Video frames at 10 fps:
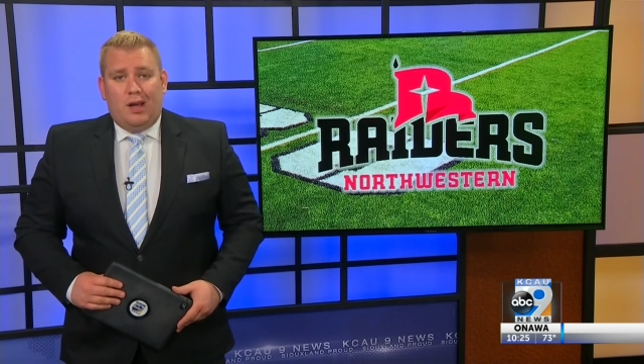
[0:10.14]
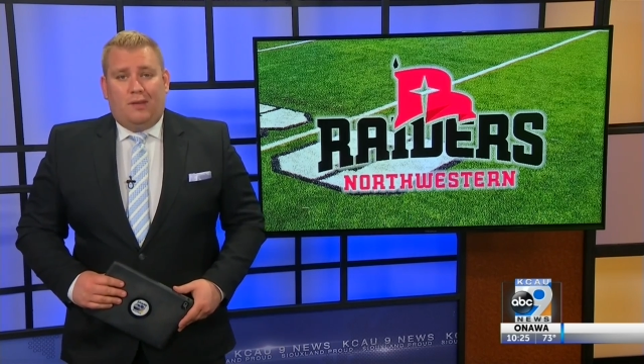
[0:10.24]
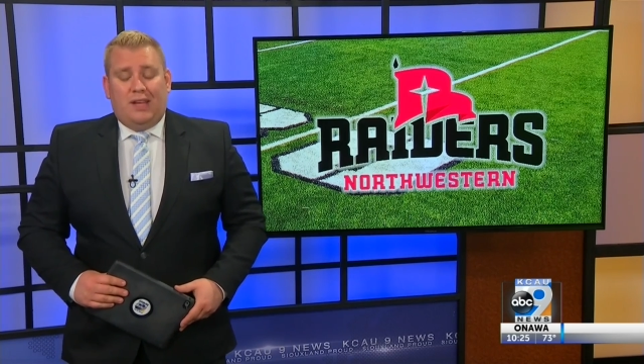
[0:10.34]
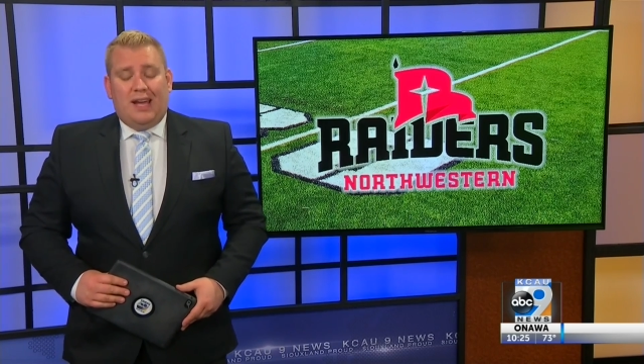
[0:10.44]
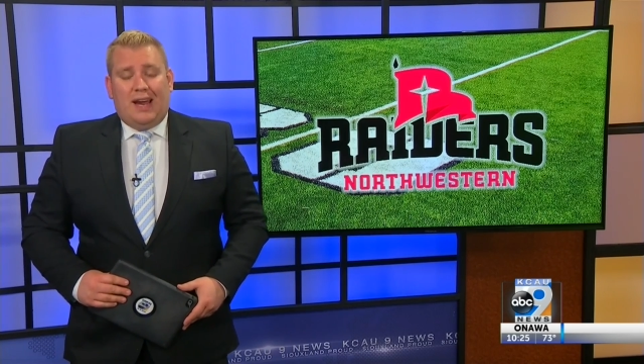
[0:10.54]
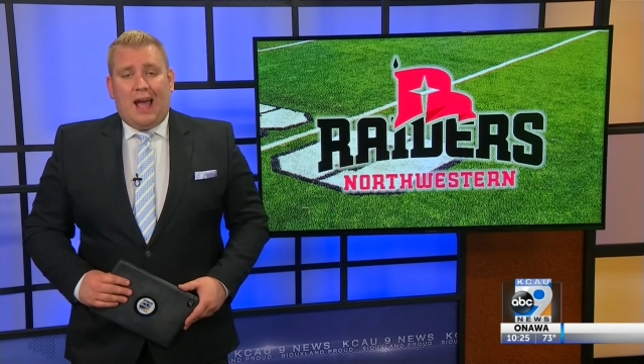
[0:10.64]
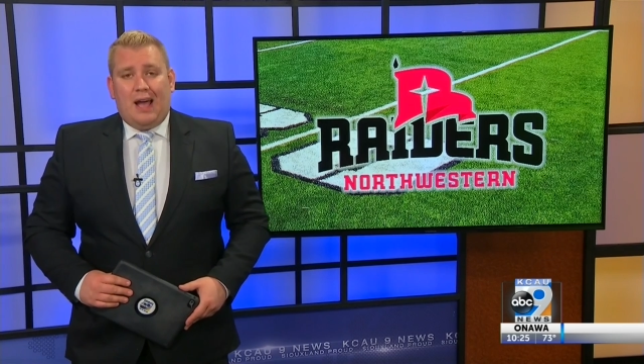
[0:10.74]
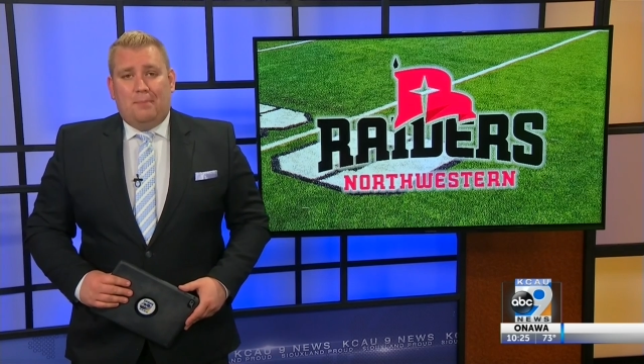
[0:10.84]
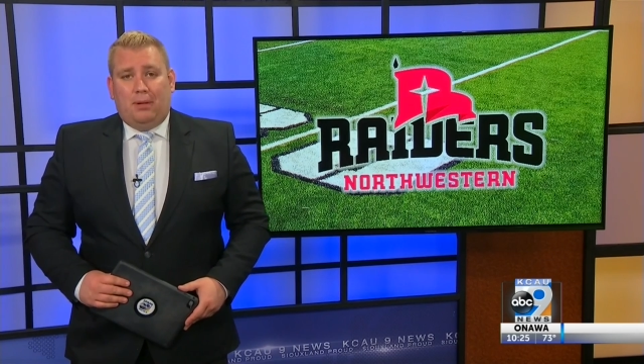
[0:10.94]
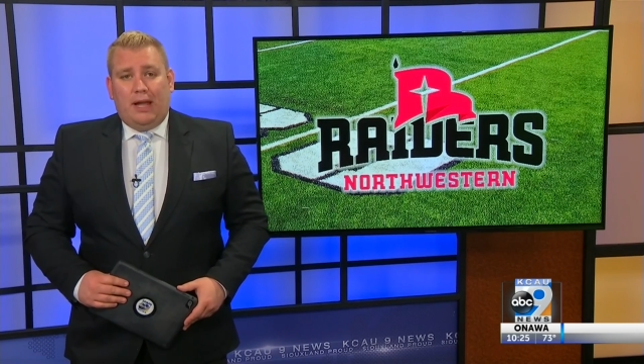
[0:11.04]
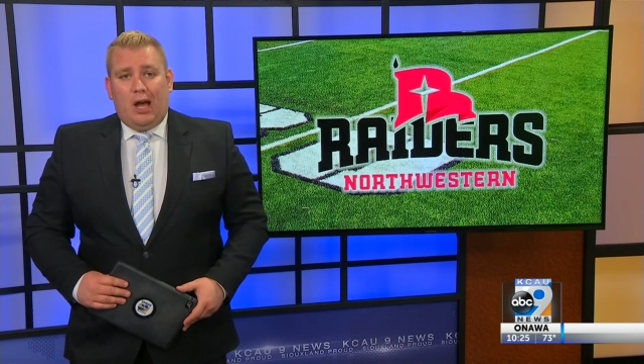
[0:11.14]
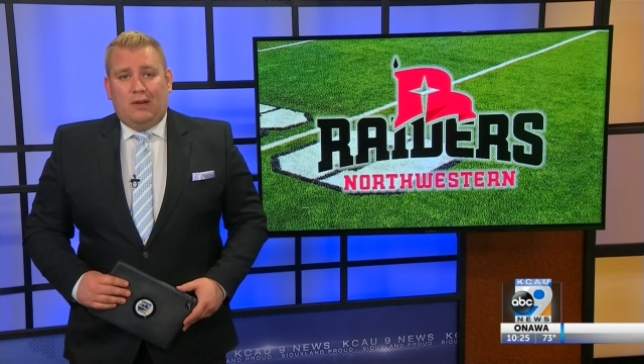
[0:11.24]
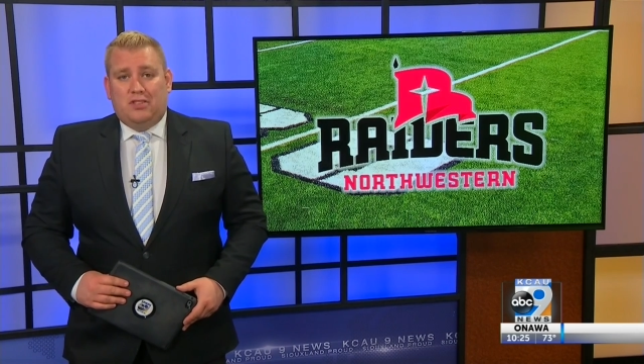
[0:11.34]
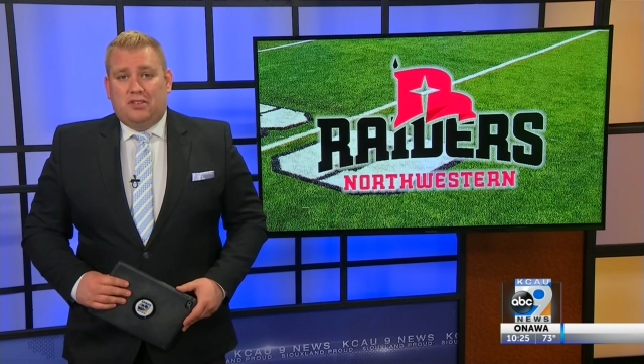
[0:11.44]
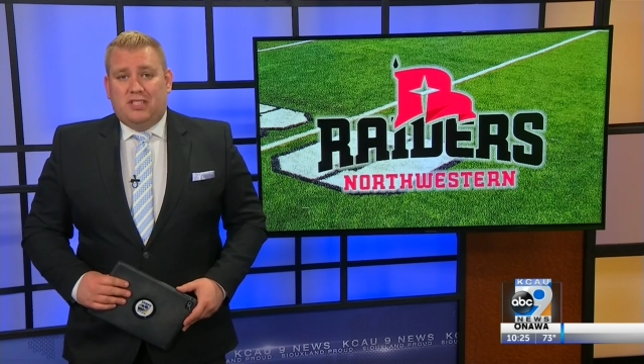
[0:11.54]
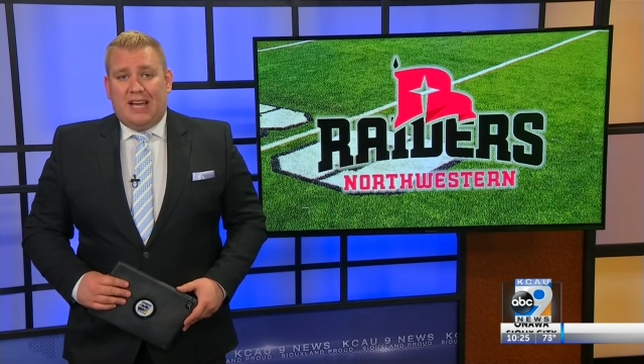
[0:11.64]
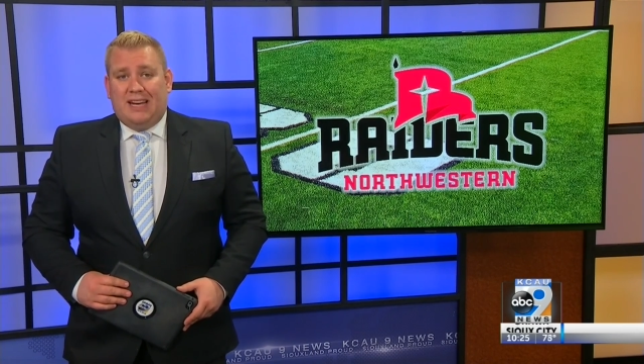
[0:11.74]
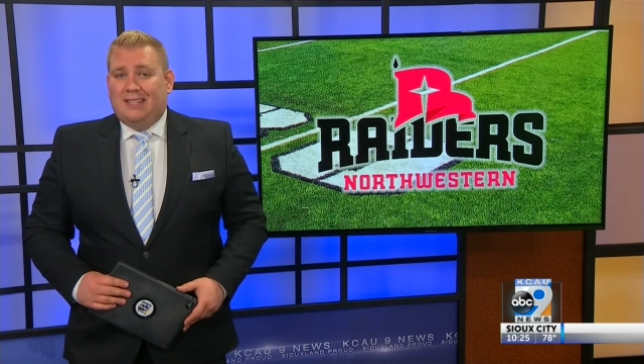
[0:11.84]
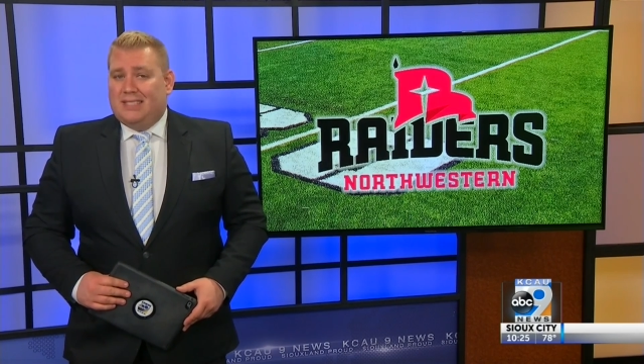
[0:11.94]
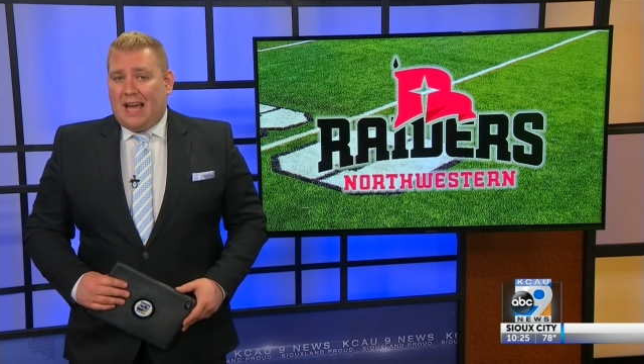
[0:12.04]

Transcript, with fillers: of the NAIA playoffs to St.